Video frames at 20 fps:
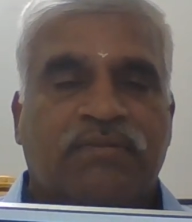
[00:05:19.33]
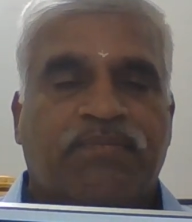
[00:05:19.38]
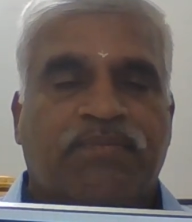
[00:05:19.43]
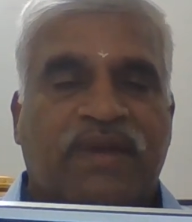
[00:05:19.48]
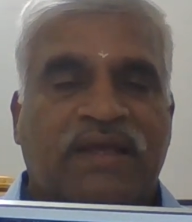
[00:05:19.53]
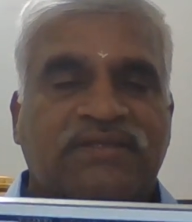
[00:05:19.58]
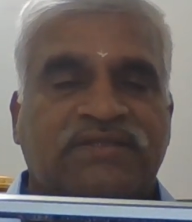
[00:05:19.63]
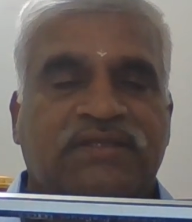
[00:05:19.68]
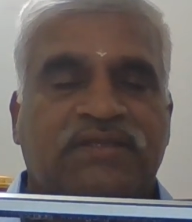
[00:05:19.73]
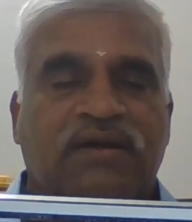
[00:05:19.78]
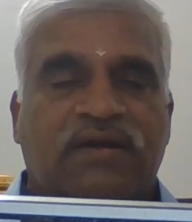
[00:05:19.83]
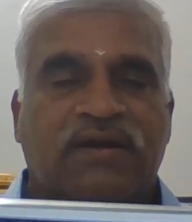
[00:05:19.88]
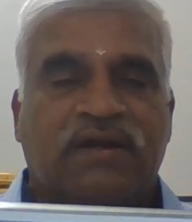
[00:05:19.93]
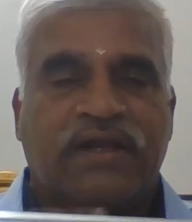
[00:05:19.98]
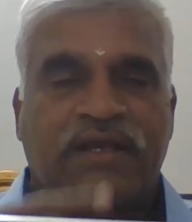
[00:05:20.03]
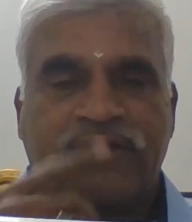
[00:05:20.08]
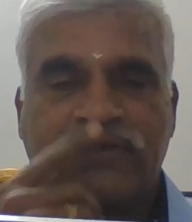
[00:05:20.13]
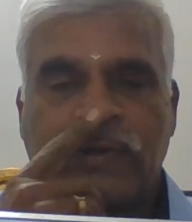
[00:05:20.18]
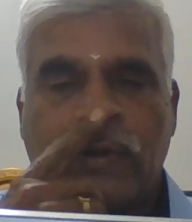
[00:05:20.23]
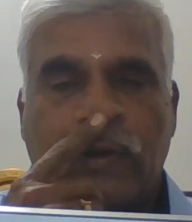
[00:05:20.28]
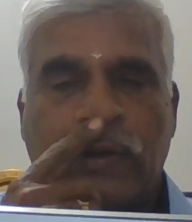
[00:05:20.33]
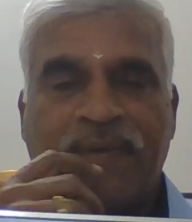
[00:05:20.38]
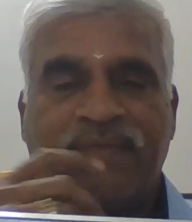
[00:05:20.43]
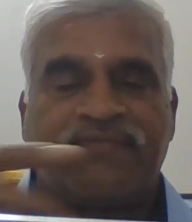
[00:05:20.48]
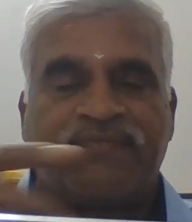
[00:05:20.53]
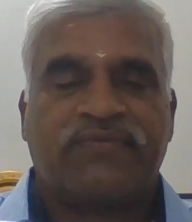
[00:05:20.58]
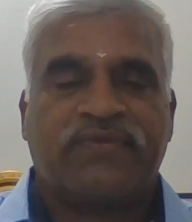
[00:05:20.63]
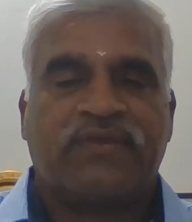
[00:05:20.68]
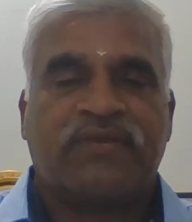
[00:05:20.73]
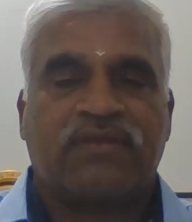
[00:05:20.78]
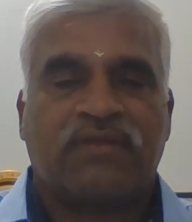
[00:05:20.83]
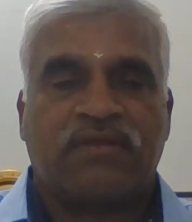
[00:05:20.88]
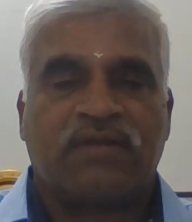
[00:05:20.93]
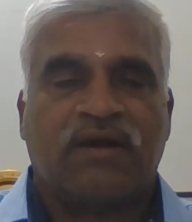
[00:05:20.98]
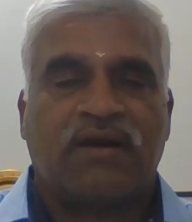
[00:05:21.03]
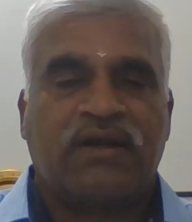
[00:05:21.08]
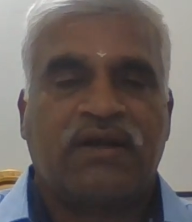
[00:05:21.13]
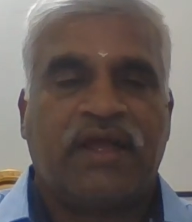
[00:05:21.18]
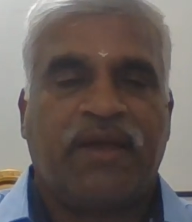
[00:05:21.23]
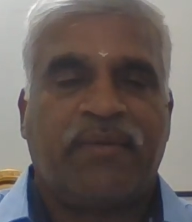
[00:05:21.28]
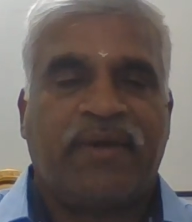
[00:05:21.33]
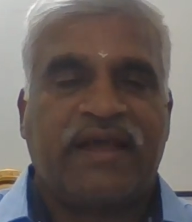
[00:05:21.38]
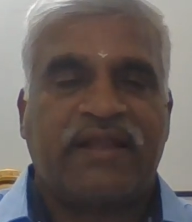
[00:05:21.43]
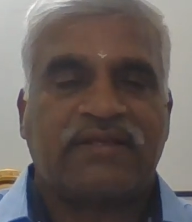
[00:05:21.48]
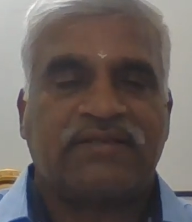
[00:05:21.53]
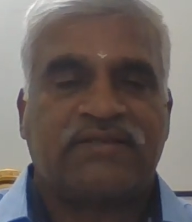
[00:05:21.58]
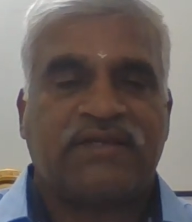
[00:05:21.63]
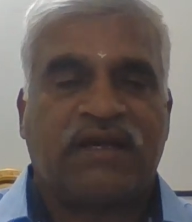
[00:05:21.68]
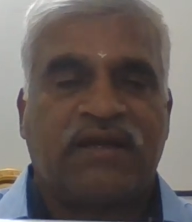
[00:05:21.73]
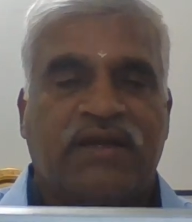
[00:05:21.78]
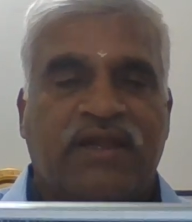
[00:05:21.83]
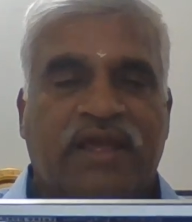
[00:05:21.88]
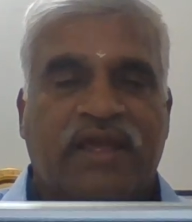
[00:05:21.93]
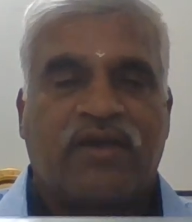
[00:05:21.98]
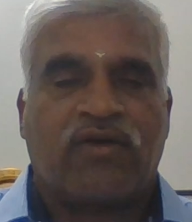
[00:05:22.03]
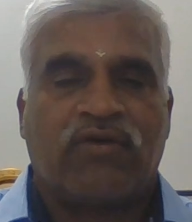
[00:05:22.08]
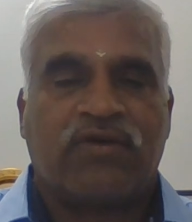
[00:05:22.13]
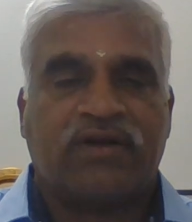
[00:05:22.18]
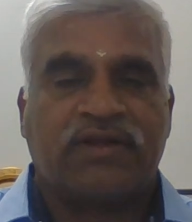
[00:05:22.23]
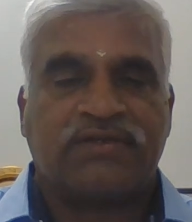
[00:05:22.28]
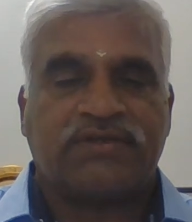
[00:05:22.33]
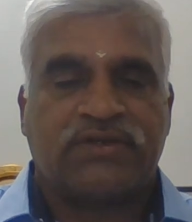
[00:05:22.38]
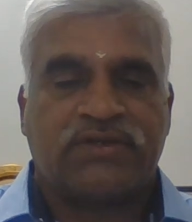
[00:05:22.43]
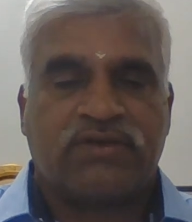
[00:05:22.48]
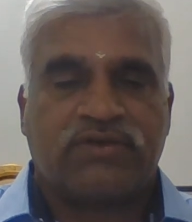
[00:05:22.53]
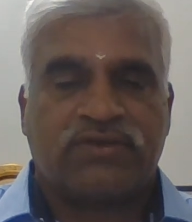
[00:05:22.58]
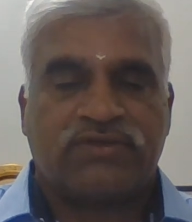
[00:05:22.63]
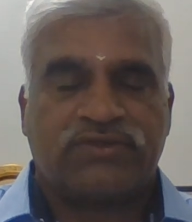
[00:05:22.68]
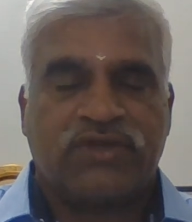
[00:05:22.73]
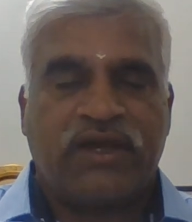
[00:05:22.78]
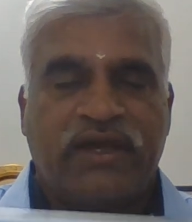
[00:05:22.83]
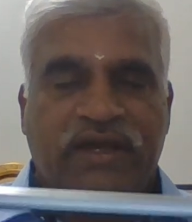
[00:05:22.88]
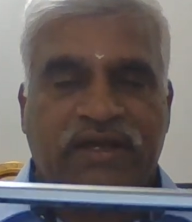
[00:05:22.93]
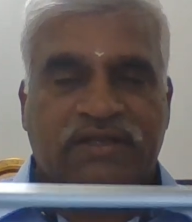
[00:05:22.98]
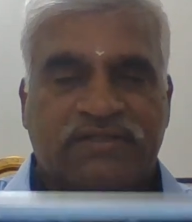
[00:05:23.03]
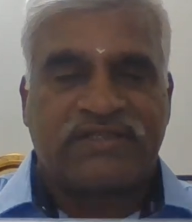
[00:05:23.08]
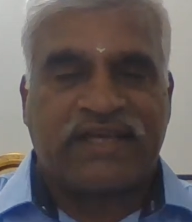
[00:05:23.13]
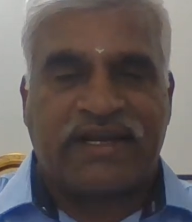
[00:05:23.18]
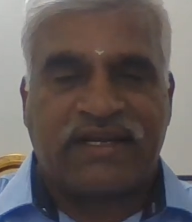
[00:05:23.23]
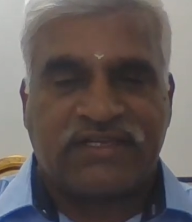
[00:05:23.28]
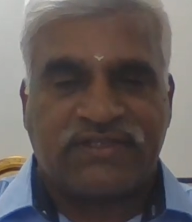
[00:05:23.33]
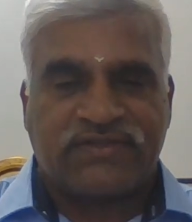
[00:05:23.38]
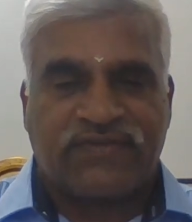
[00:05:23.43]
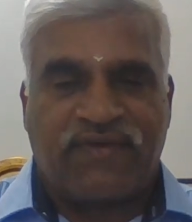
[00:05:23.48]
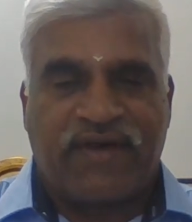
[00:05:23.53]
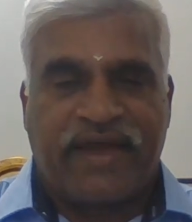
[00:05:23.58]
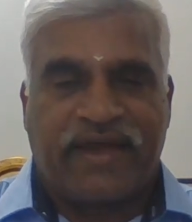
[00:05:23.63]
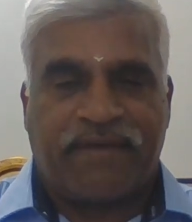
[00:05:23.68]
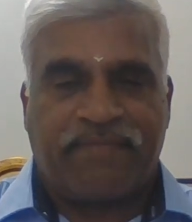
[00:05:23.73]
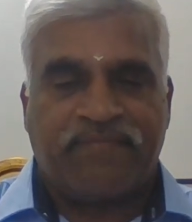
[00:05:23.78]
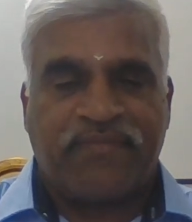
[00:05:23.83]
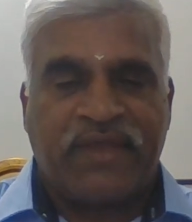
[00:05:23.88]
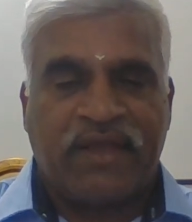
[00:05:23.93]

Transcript: plus 30. So 30 minus 30 equal to 0. So it's satisfied.